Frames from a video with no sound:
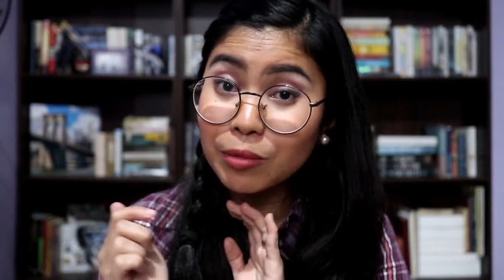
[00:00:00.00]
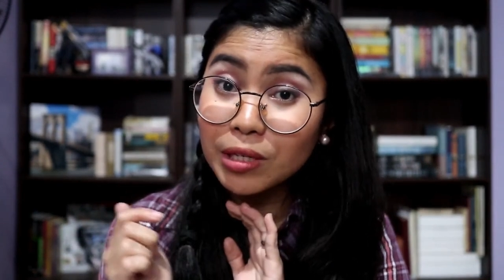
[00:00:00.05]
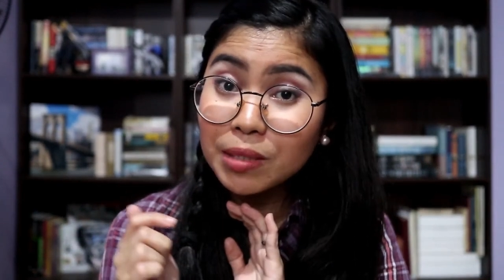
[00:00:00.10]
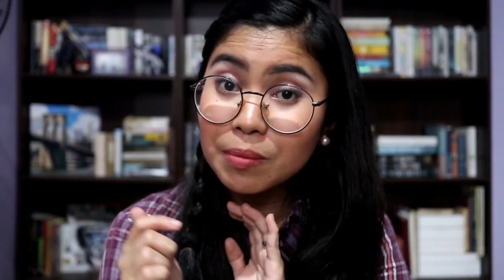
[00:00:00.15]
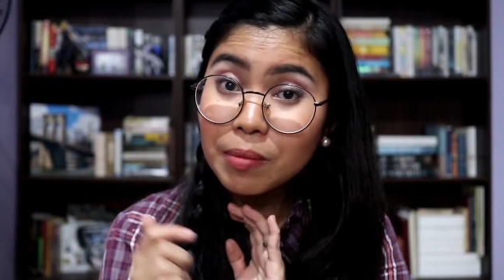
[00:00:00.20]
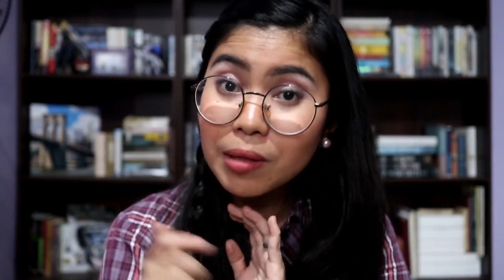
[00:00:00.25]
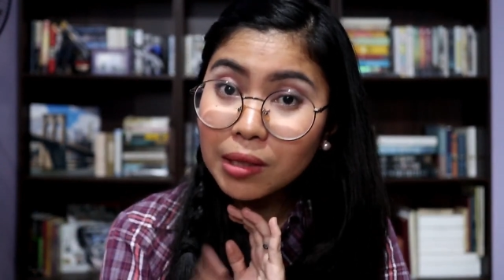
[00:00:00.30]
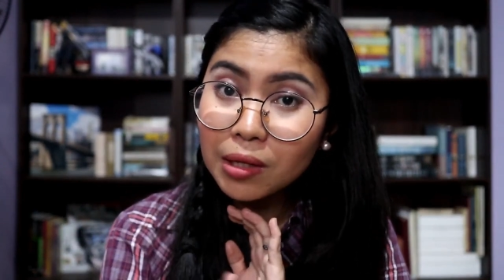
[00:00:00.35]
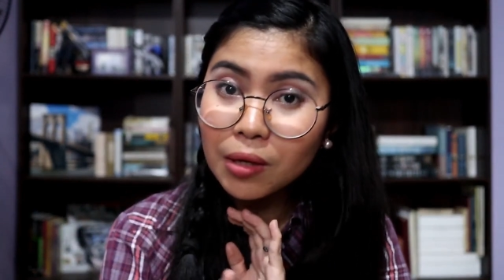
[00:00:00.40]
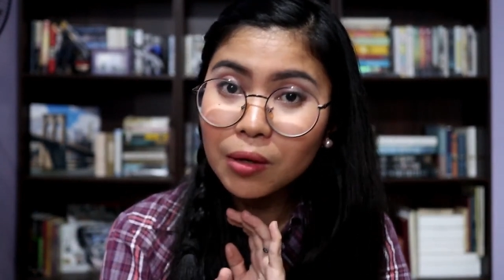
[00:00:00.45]
box
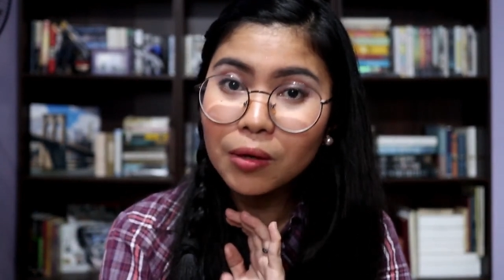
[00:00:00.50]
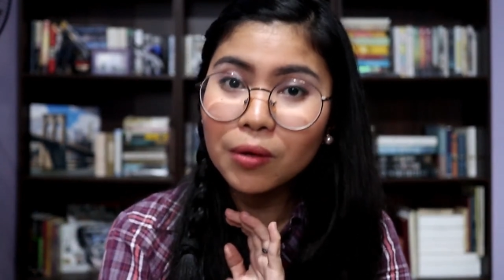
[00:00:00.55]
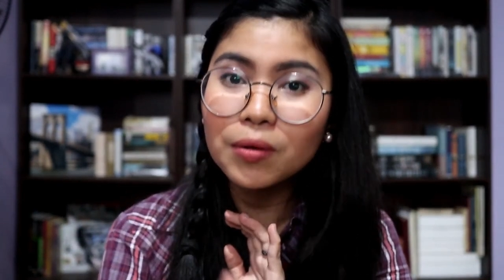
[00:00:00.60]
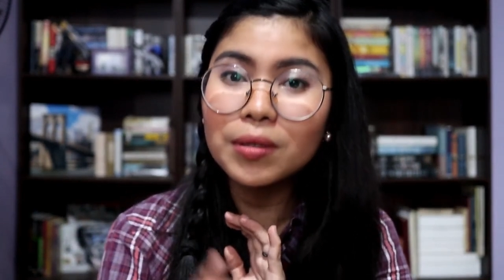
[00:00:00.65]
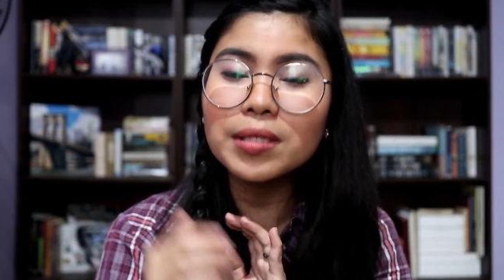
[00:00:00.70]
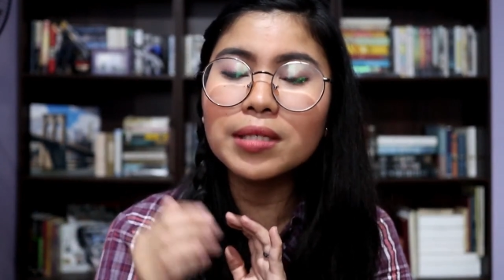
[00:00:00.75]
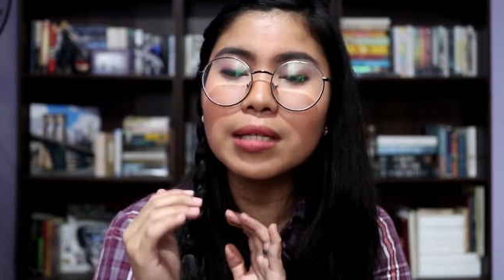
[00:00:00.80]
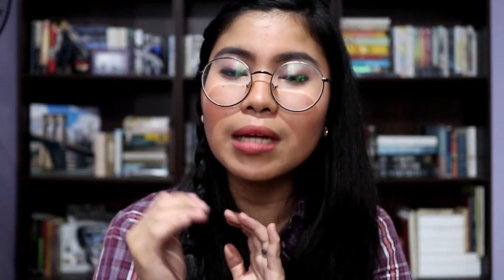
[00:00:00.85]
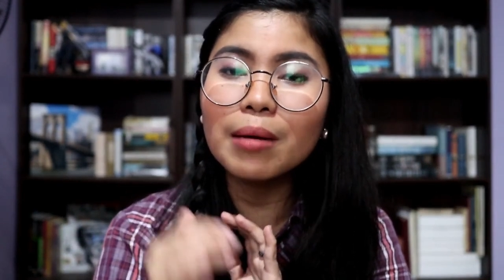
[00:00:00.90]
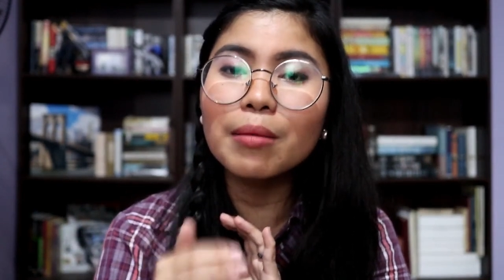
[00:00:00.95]
below
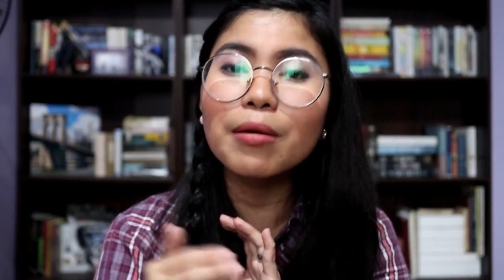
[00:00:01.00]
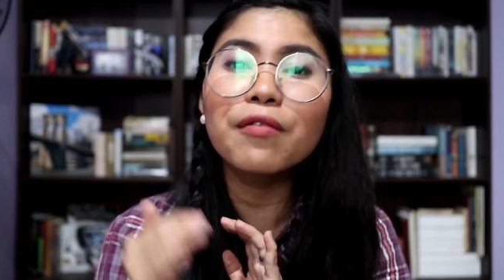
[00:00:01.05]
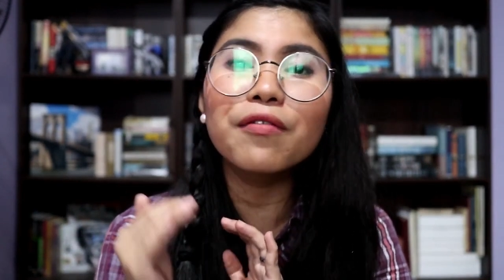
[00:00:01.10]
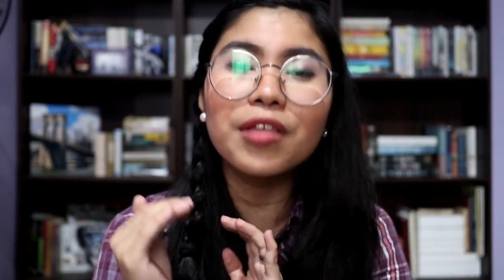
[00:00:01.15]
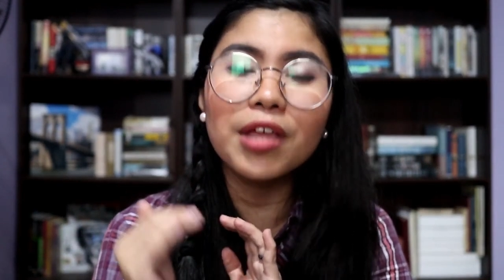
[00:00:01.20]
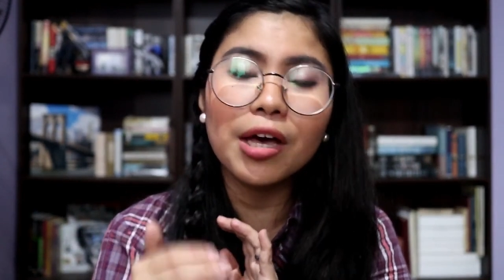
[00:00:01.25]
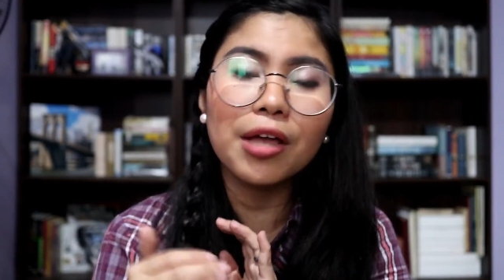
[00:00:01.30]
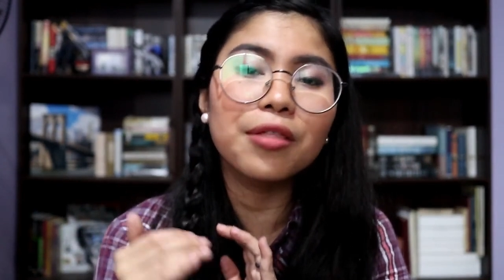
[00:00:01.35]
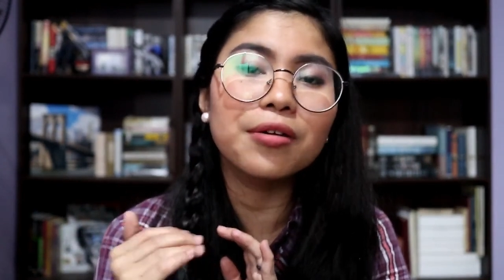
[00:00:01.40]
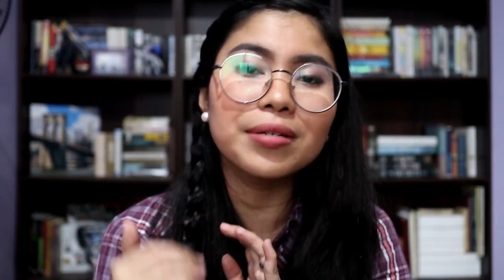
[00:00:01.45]
some of
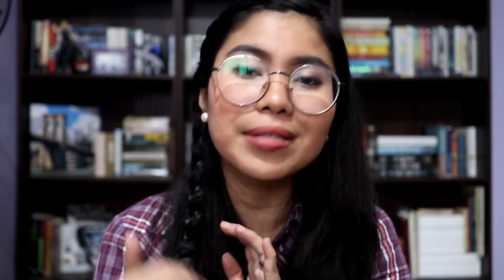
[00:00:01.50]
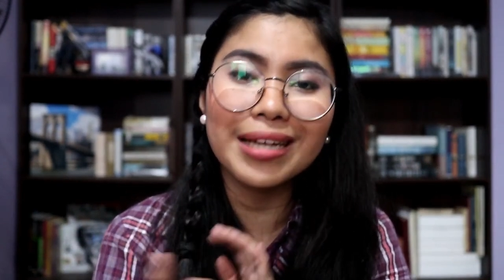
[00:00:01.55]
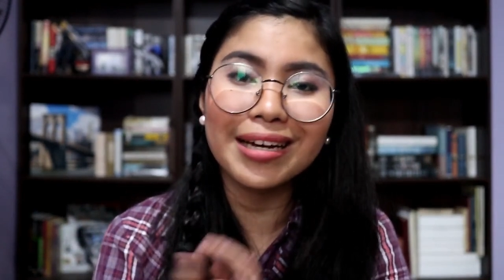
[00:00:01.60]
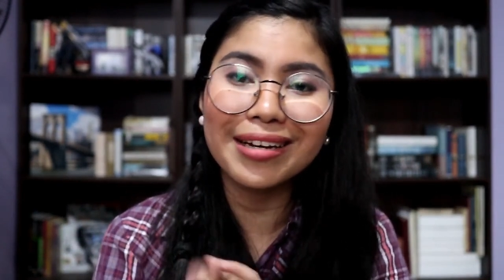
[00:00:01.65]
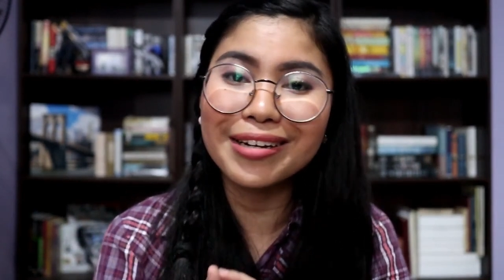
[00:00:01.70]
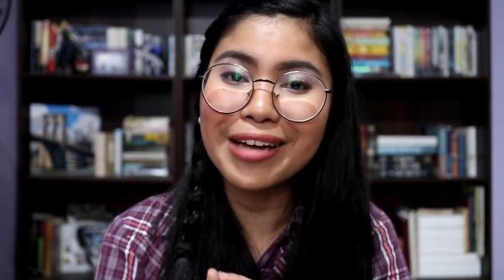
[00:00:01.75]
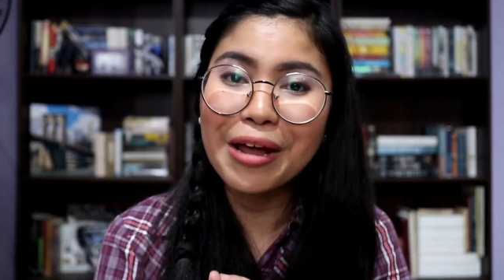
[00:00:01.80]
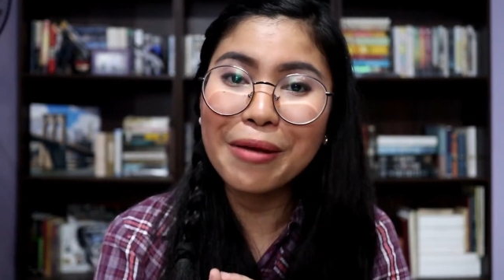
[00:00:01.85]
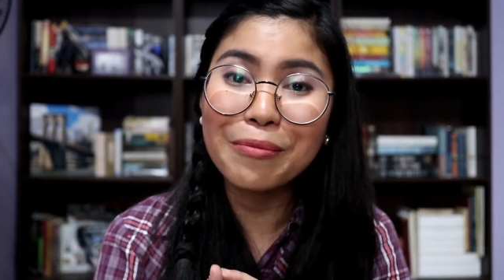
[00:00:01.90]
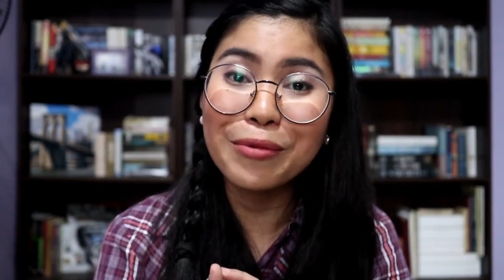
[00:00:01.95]
the other
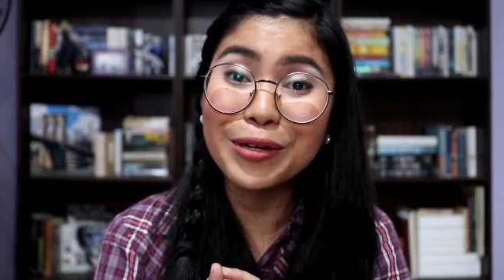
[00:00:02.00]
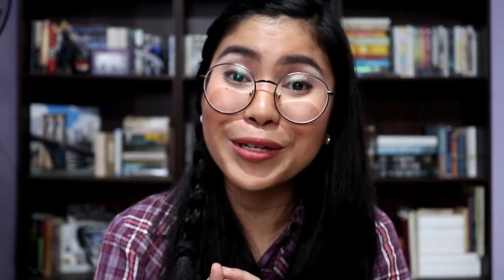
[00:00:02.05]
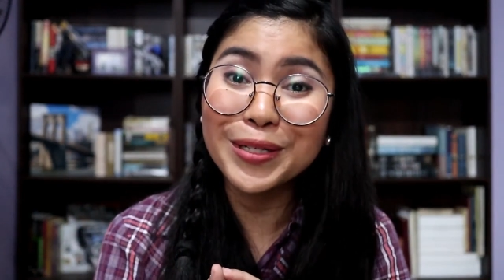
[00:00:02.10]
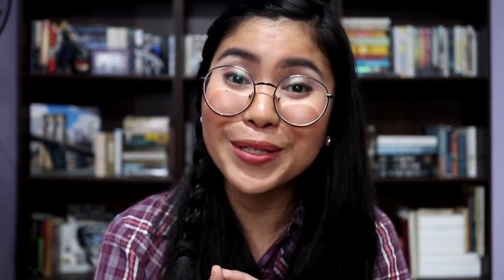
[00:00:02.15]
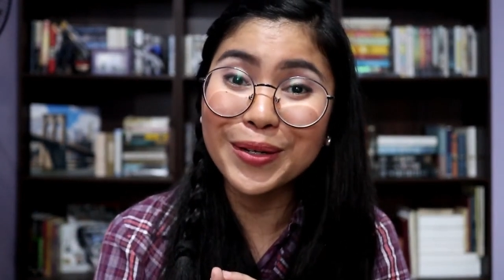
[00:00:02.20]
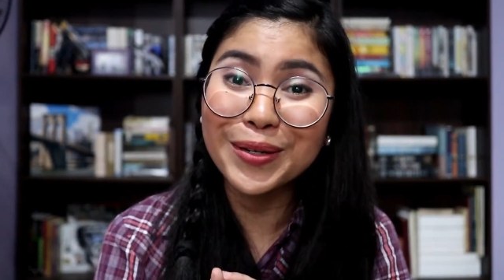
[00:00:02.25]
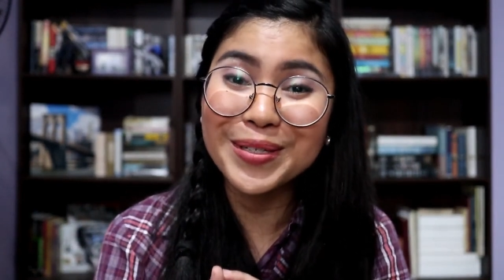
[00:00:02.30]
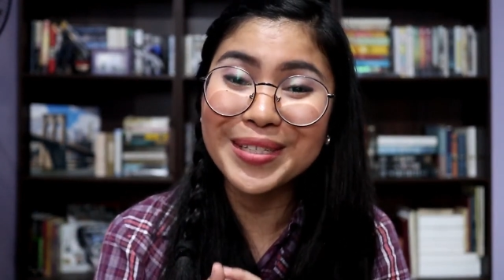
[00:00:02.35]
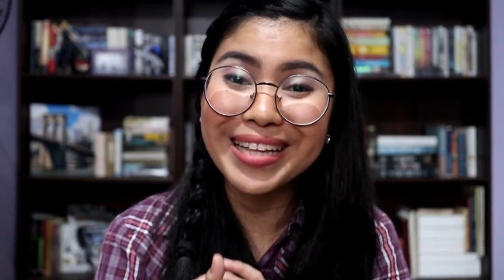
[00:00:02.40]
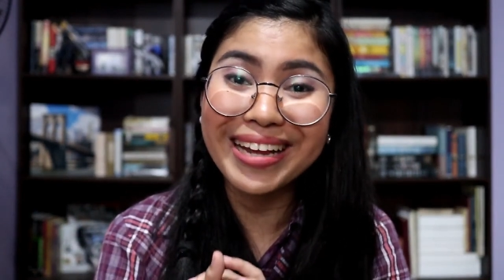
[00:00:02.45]
secondhand
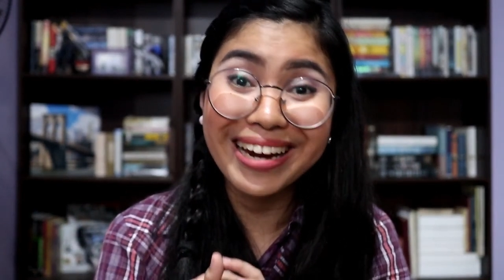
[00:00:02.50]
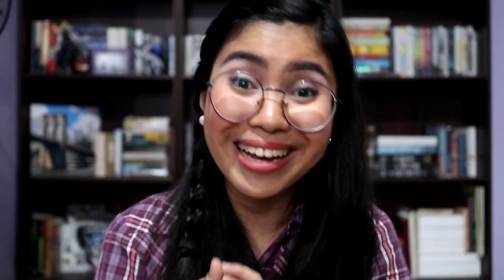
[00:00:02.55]
bookstores that